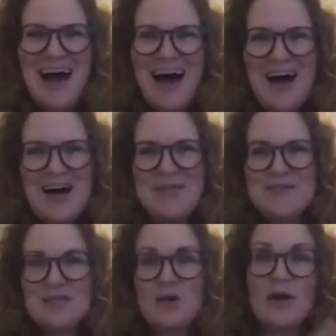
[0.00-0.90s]

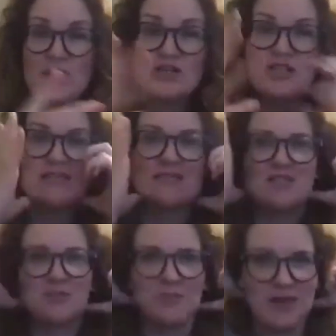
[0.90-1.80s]
energy is
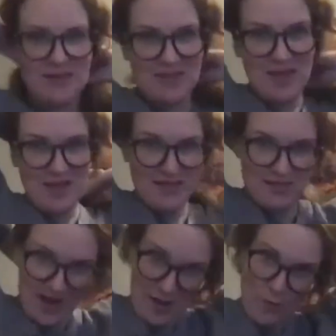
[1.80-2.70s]
such a big thing
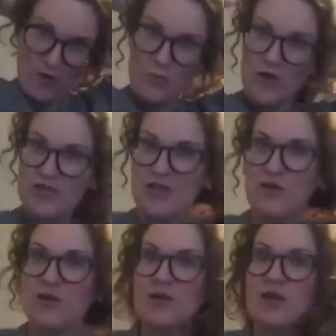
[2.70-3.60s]
that I work with,
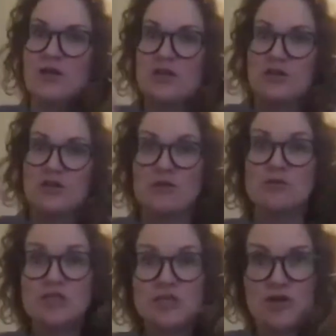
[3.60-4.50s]
in
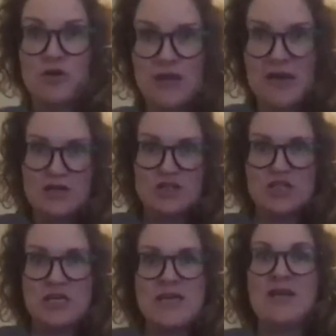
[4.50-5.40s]
using your own
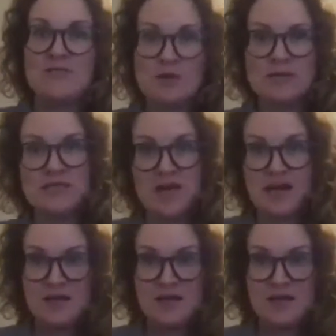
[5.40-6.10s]
energy and influencing,